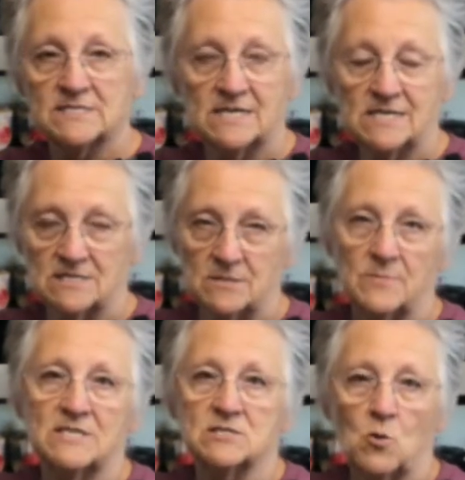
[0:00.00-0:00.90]
seasoned
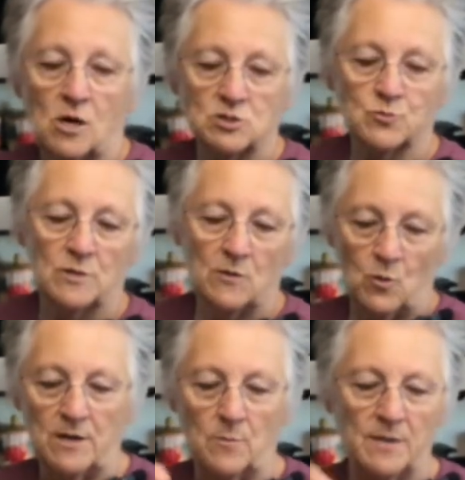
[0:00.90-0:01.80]
my squash really
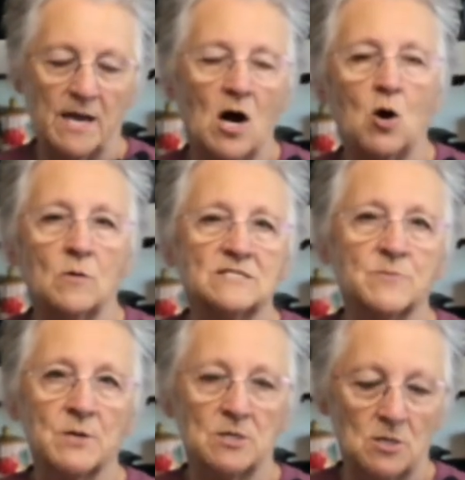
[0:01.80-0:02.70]
well, but I always
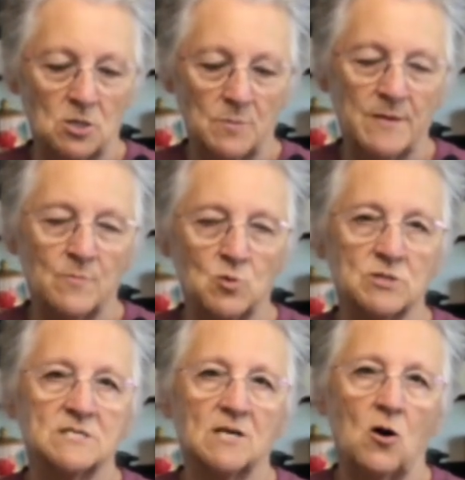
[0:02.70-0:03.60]
put a little bit more
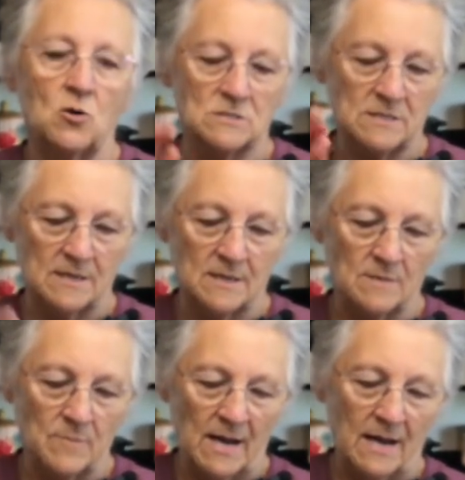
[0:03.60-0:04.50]
salt
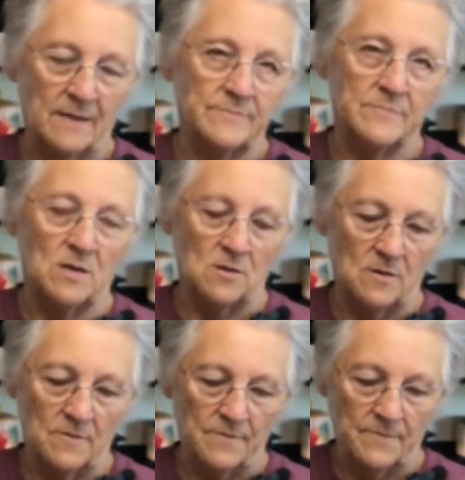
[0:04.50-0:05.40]
in my
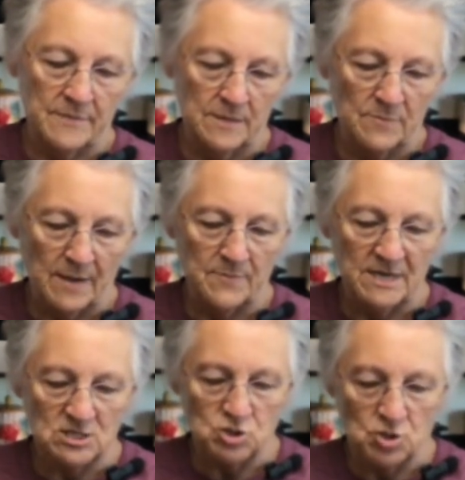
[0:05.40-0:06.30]
uh, in my
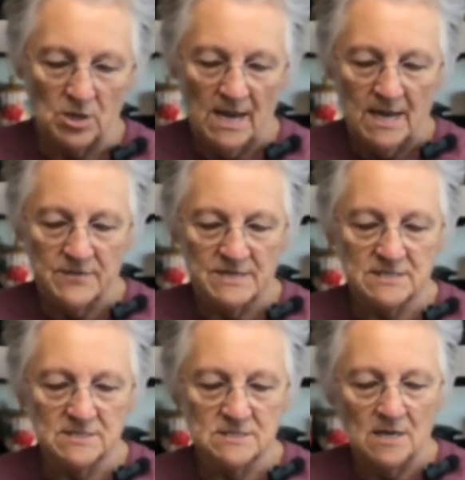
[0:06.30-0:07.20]
mixture.
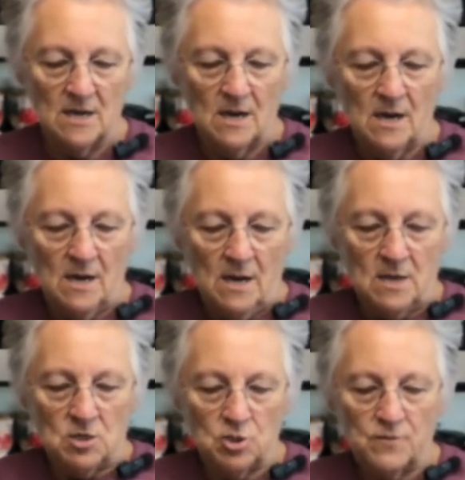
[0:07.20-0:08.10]
This is
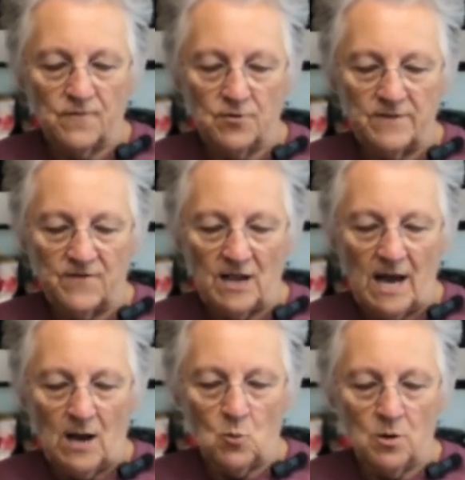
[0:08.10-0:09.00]
gluten-free
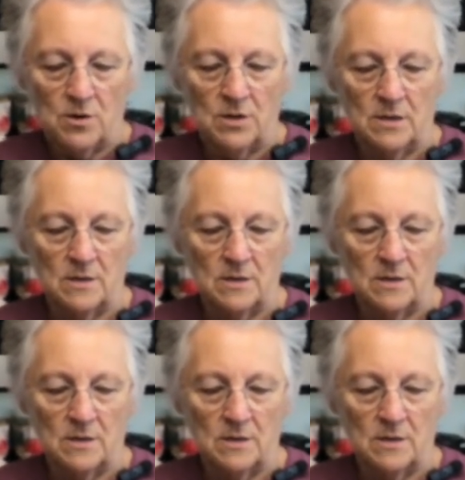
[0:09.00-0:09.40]
flour,